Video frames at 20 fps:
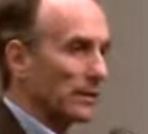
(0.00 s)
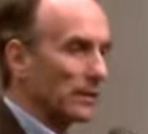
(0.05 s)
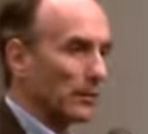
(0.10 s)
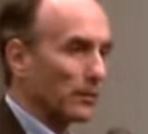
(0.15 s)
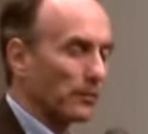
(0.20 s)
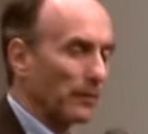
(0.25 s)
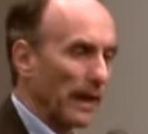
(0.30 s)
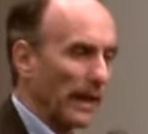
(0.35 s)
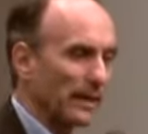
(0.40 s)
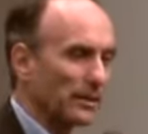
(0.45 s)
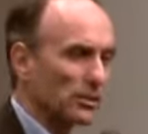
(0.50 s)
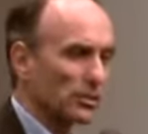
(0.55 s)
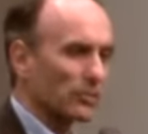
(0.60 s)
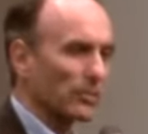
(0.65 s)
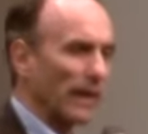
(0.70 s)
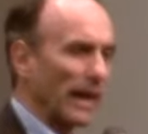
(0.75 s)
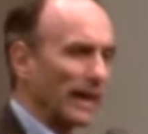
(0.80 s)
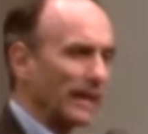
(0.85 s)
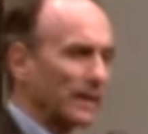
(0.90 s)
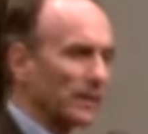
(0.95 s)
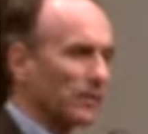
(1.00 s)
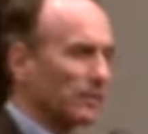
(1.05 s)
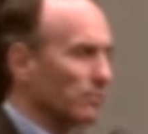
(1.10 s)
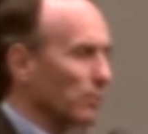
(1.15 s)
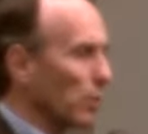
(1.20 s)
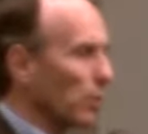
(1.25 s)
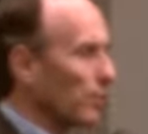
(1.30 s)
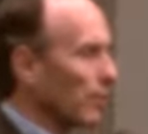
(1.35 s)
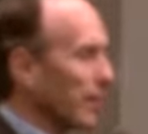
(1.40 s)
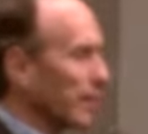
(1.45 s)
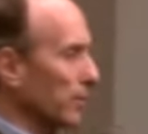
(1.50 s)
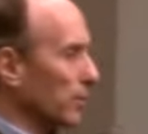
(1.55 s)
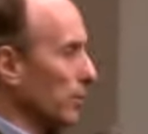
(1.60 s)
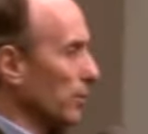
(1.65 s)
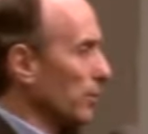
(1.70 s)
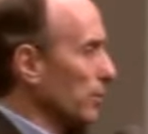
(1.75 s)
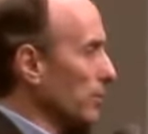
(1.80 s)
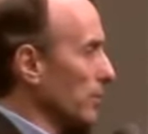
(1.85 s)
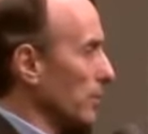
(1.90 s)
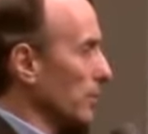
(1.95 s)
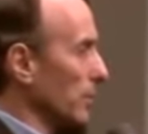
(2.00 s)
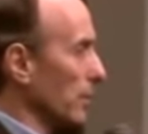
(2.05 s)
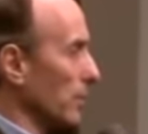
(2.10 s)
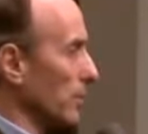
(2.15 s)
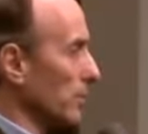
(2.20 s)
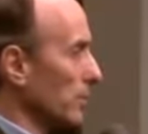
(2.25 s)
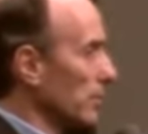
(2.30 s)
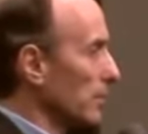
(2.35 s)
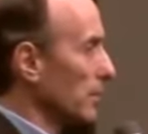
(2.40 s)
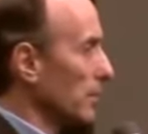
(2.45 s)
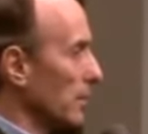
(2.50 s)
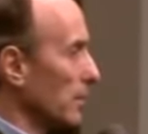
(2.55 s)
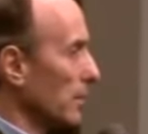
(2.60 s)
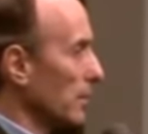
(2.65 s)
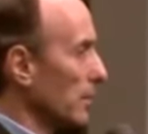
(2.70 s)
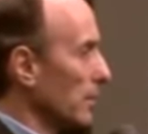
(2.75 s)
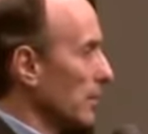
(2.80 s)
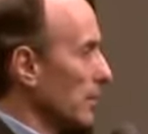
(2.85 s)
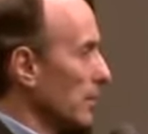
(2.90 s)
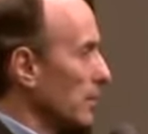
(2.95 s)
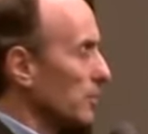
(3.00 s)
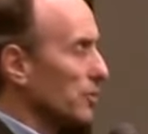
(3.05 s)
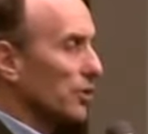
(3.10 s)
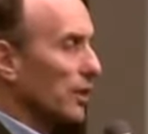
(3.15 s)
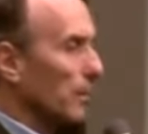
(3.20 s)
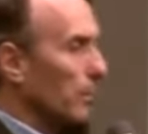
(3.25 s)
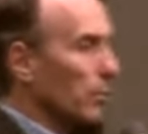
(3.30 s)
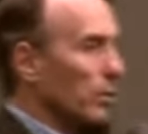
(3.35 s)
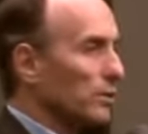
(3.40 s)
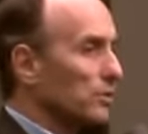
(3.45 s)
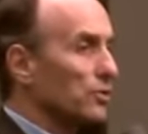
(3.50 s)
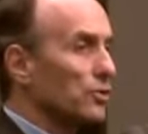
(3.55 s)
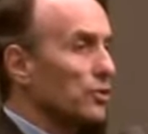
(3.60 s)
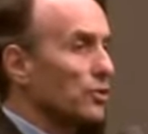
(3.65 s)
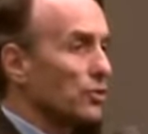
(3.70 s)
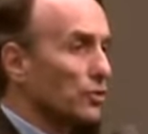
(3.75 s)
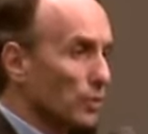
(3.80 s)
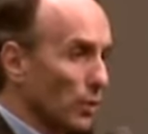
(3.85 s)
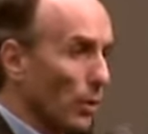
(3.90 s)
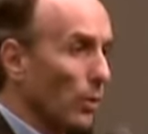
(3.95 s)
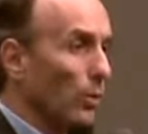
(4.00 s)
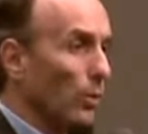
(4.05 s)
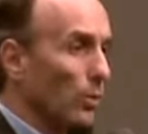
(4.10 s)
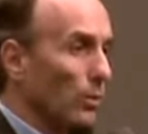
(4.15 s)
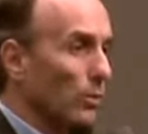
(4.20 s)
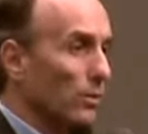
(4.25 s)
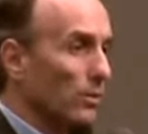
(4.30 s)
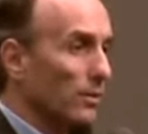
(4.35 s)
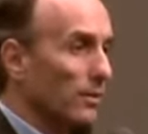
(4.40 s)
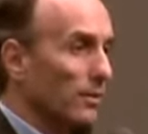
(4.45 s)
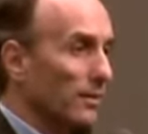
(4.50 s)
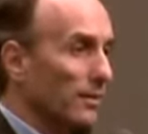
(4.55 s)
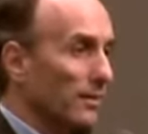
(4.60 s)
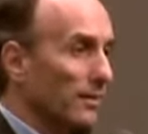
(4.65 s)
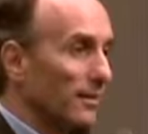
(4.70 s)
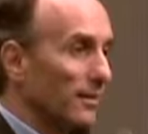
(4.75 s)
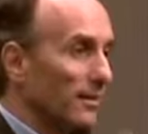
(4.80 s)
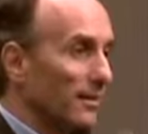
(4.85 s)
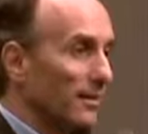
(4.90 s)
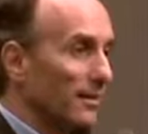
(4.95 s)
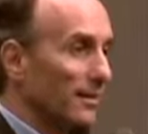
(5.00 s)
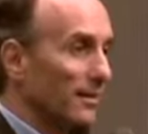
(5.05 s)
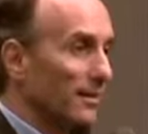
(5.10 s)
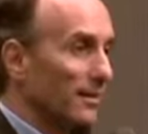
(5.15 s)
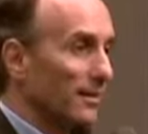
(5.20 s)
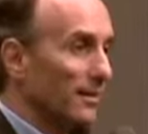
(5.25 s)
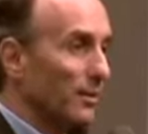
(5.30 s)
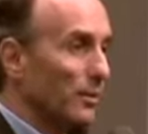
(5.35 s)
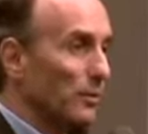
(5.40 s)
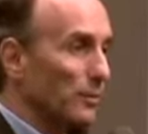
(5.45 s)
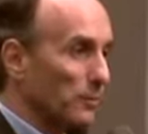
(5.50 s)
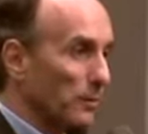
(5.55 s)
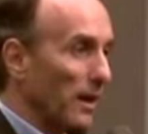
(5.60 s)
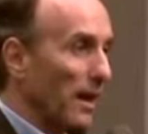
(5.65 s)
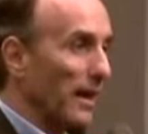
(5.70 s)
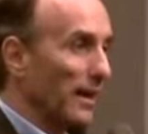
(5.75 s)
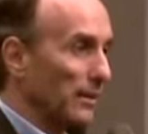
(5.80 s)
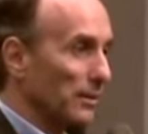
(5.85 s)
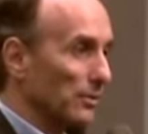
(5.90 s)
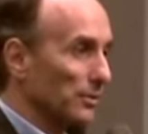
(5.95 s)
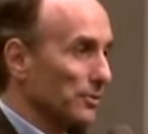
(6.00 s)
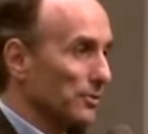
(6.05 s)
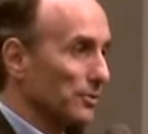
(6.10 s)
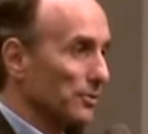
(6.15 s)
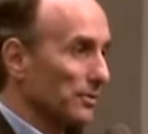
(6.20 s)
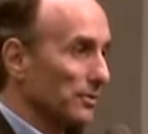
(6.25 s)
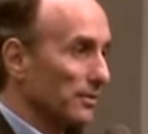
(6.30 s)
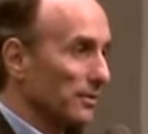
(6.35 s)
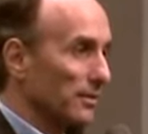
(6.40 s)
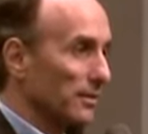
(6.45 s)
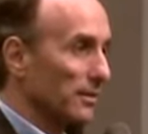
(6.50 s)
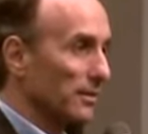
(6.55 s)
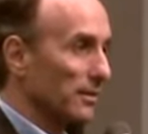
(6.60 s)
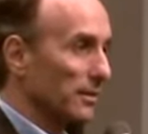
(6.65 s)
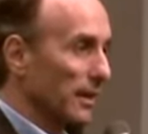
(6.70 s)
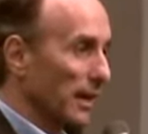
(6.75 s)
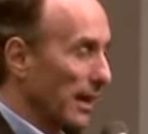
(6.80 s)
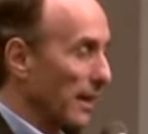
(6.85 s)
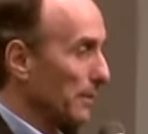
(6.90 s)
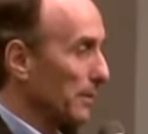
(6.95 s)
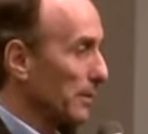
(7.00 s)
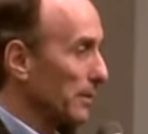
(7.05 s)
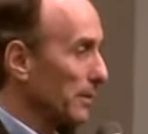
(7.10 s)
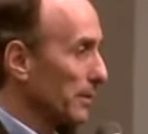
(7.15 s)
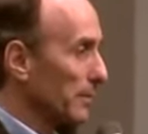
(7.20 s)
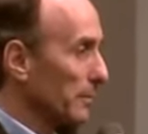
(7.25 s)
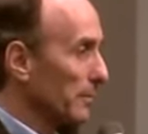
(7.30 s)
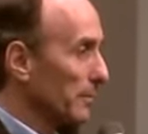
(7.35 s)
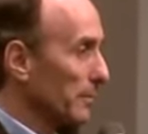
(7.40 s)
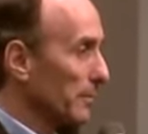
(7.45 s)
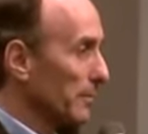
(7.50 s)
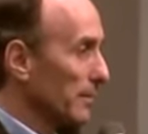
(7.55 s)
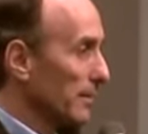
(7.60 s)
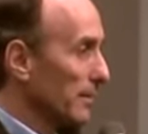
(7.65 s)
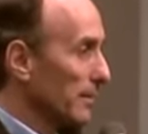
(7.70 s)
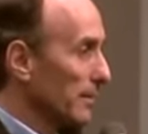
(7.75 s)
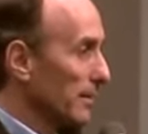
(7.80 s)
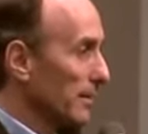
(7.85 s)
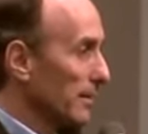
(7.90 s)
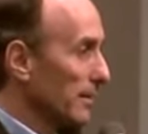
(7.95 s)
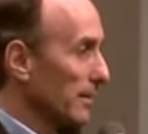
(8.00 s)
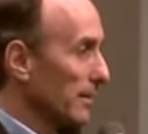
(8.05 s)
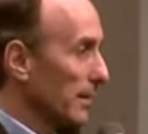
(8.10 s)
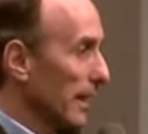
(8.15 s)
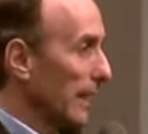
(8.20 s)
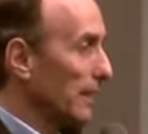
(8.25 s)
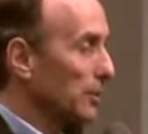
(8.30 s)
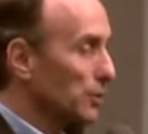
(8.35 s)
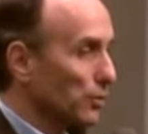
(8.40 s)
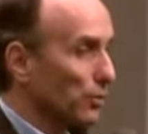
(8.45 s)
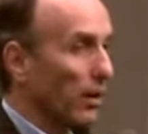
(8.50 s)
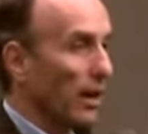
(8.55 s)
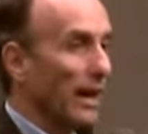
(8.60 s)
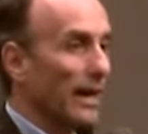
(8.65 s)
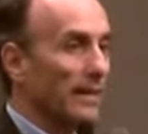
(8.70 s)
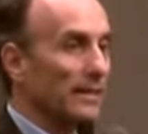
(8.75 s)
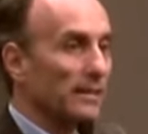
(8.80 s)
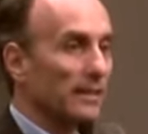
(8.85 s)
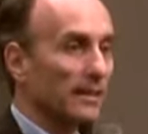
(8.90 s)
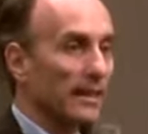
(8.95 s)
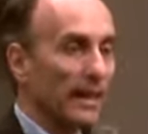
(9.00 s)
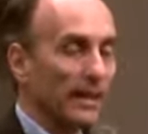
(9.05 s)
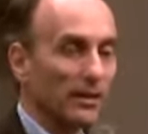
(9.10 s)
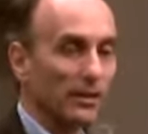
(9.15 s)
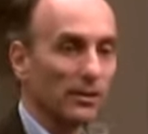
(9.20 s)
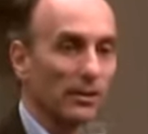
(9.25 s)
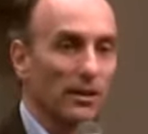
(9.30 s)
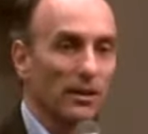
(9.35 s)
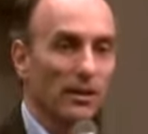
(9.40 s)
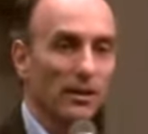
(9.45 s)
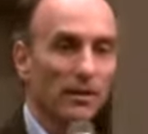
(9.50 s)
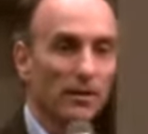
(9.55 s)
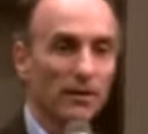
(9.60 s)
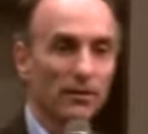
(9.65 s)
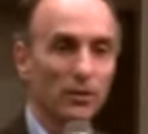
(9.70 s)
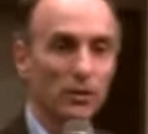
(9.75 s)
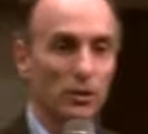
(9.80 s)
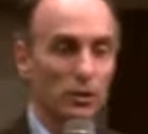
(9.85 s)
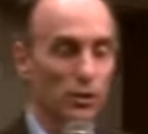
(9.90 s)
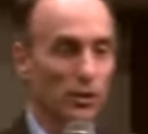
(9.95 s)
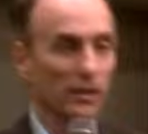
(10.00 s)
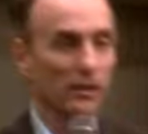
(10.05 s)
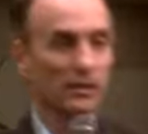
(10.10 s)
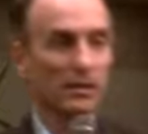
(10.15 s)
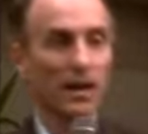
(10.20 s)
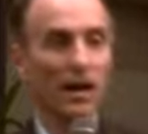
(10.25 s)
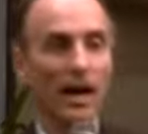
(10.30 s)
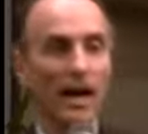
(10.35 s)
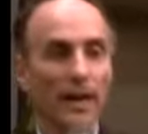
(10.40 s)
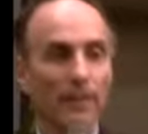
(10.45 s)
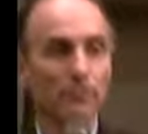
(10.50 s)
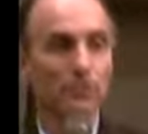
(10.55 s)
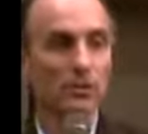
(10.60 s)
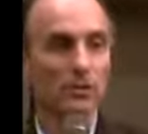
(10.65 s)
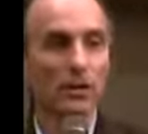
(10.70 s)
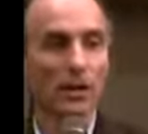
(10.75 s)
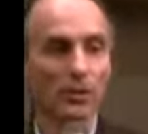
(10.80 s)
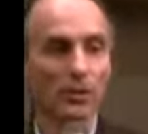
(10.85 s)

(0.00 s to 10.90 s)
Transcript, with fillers: at the fast tracking of bovine growth hormone, someone stole the files, copied them, and tried to get the New York Times